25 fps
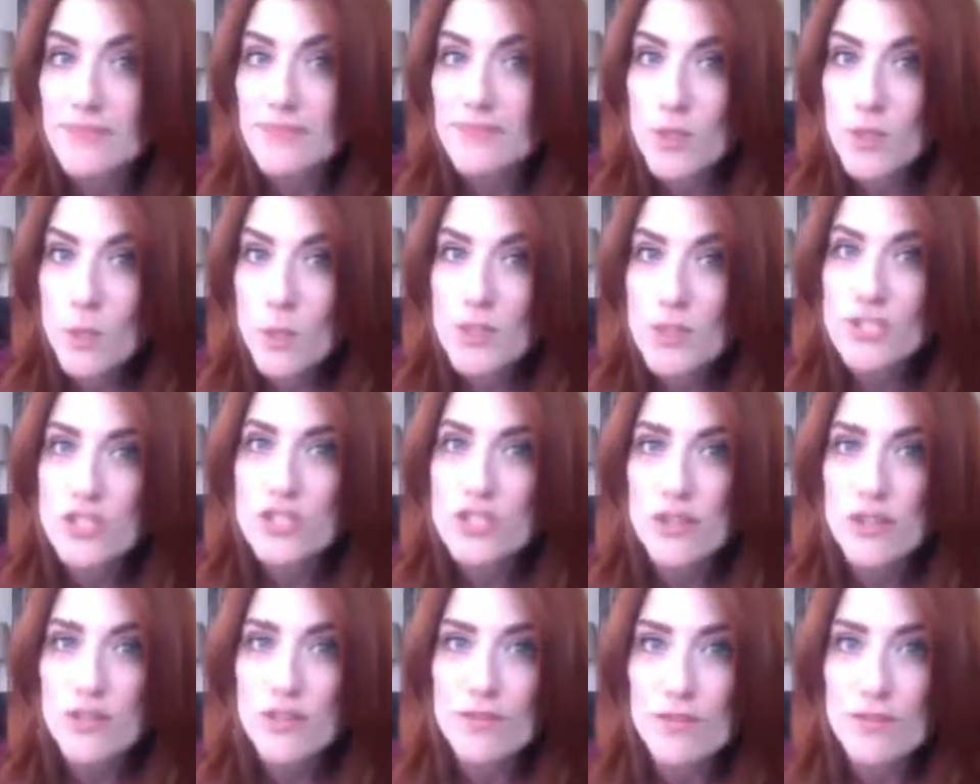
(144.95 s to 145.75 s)
What is
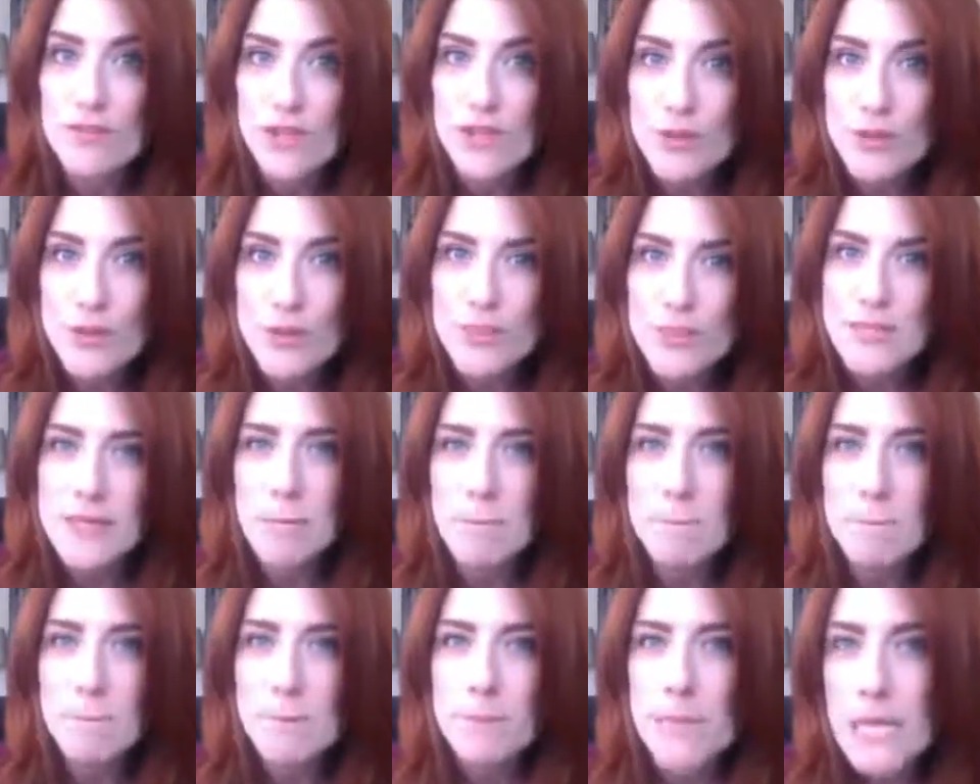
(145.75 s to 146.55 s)
strength for you? What does
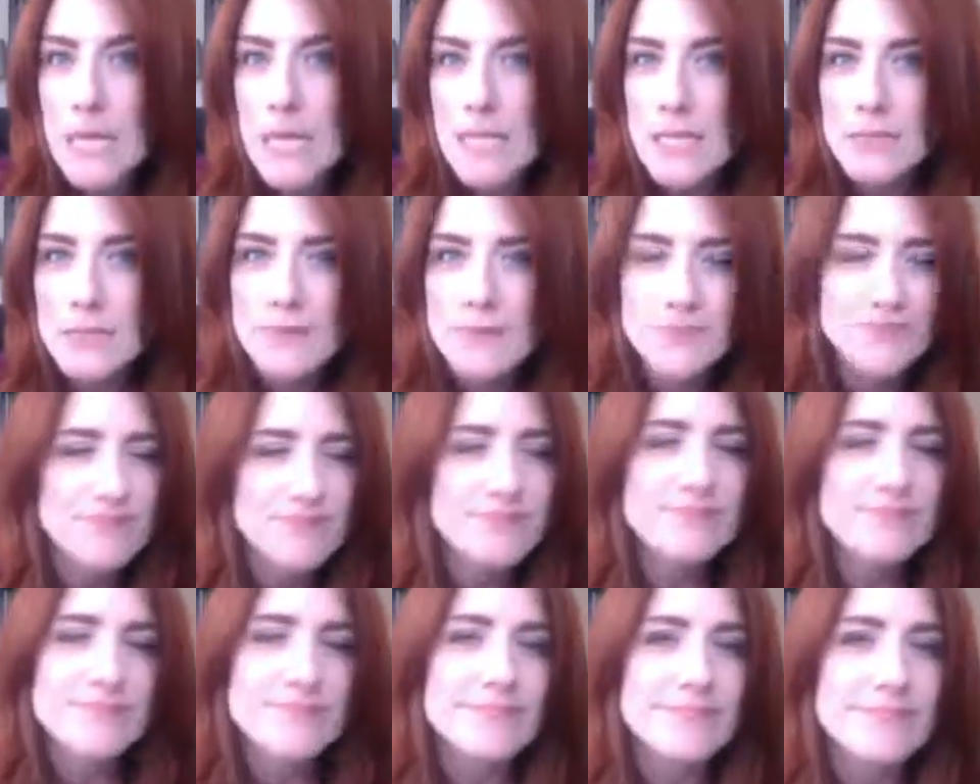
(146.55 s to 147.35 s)
that mean?
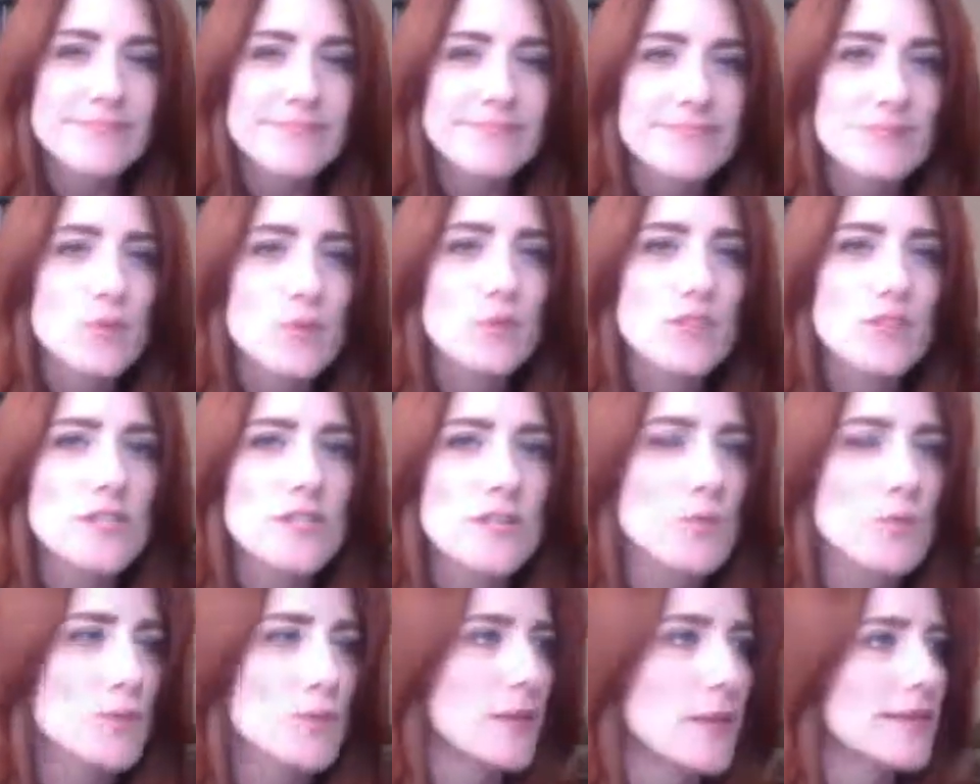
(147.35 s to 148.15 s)
We'll talk
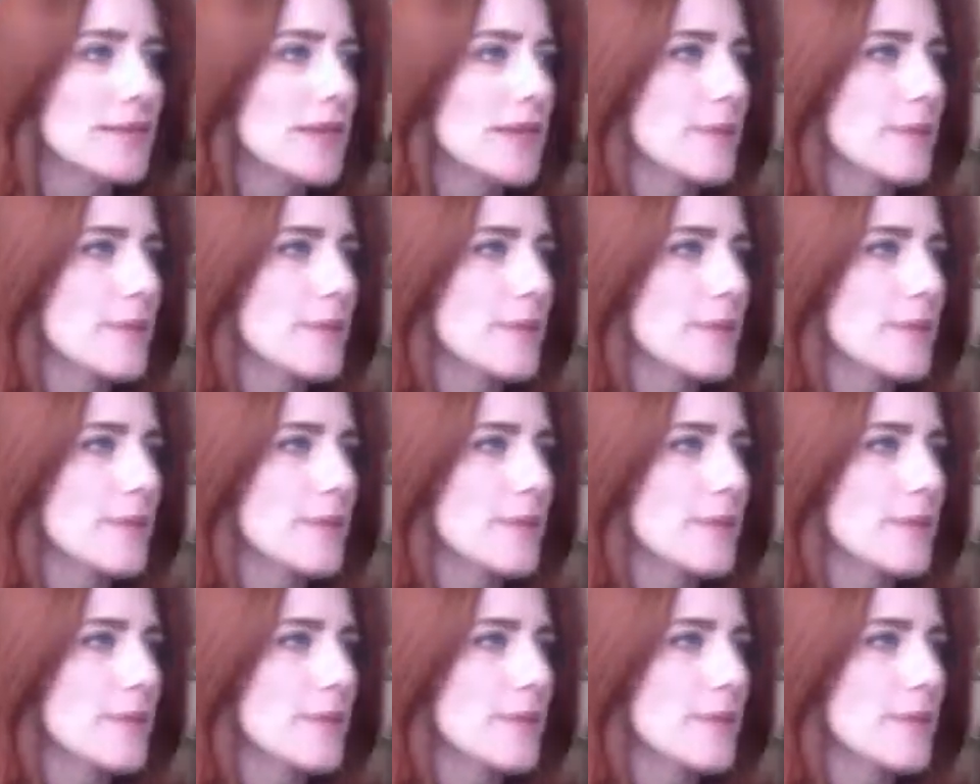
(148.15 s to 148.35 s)
more about that.